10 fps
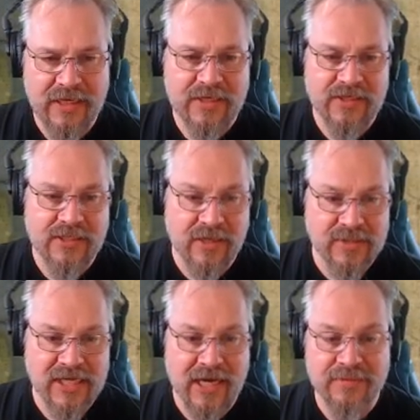
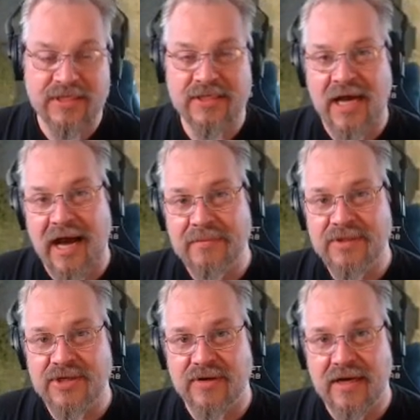sometimes into
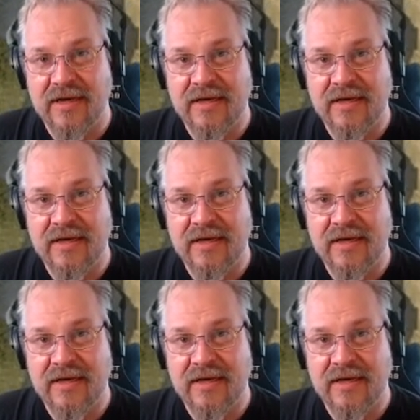Amstrad.